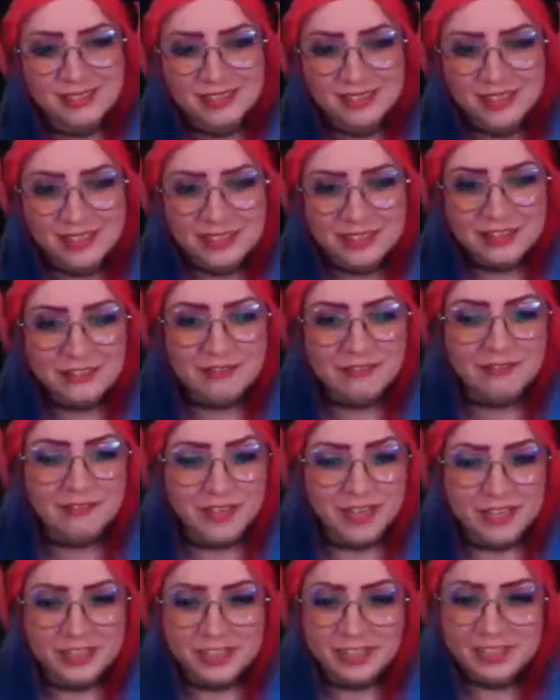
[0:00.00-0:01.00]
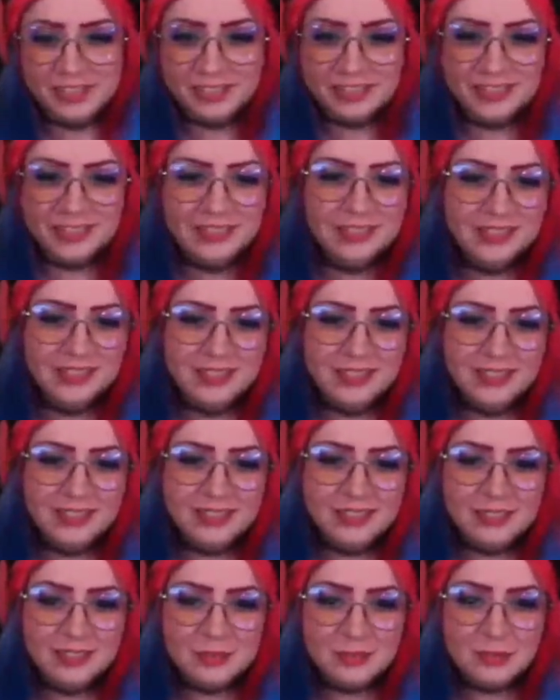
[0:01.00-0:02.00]
The fuck?
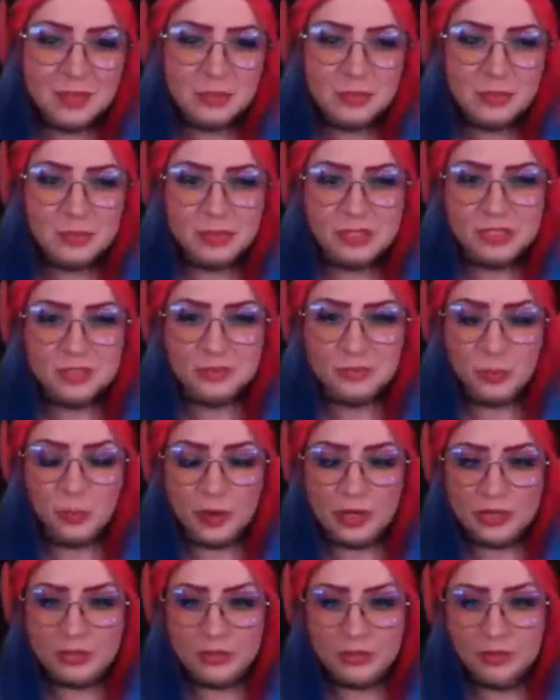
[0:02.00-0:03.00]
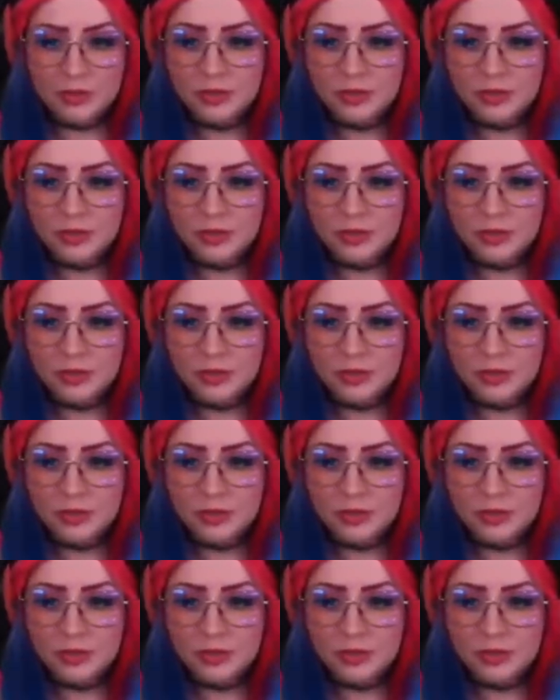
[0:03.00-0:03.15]
People are just weird.